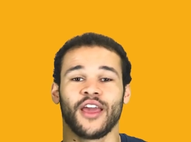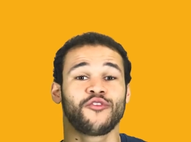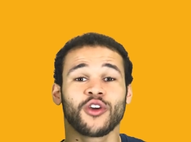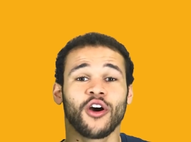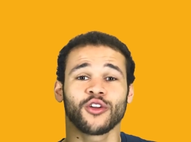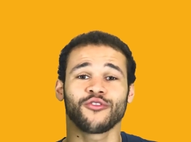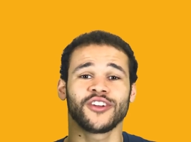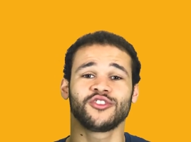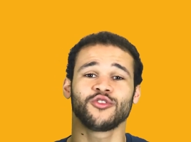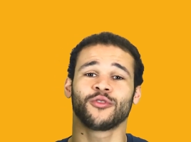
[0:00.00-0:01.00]
If you can't
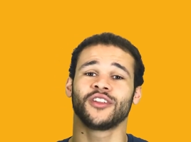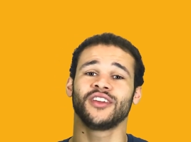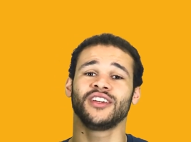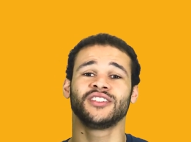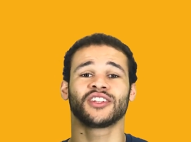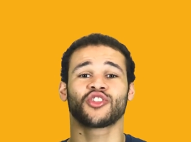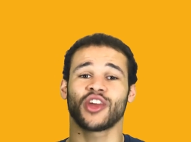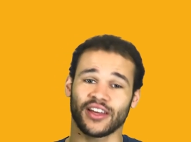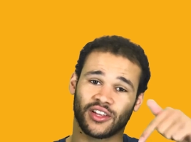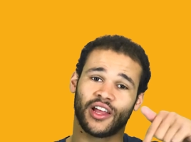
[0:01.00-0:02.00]
already do one of these,
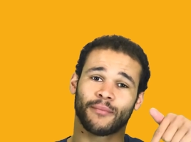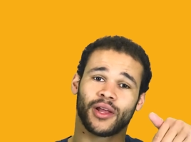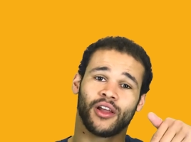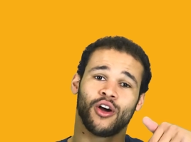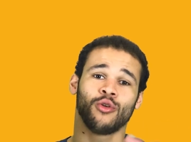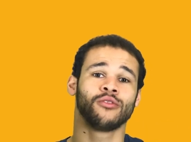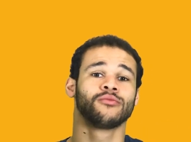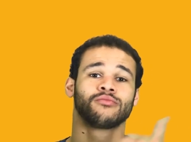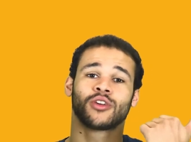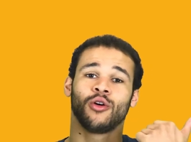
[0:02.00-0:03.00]
check the link below,
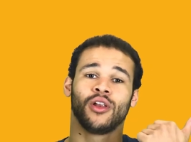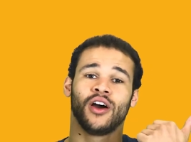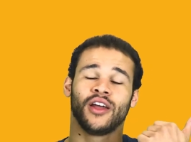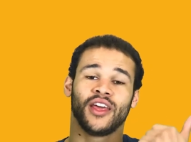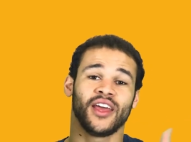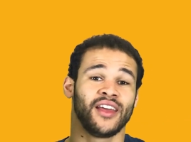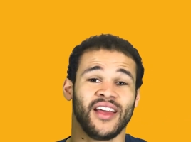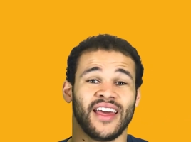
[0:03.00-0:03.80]
go learn it.